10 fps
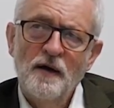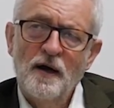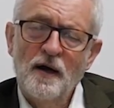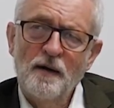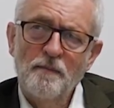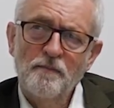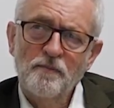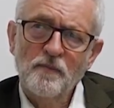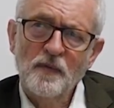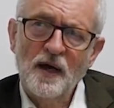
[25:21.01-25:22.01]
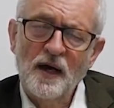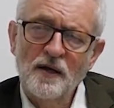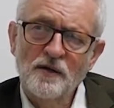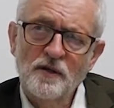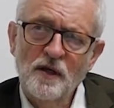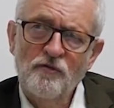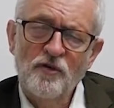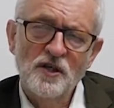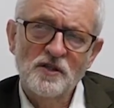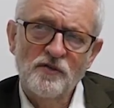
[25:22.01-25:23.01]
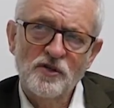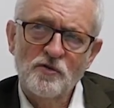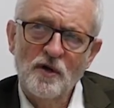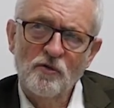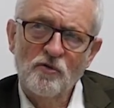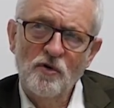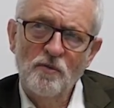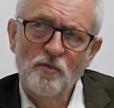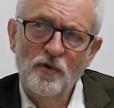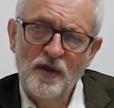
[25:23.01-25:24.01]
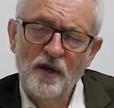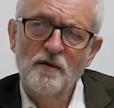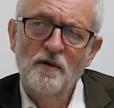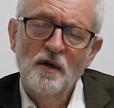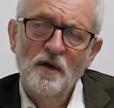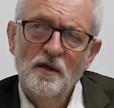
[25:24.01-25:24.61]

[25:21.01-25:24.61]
and the Friends of Israel group within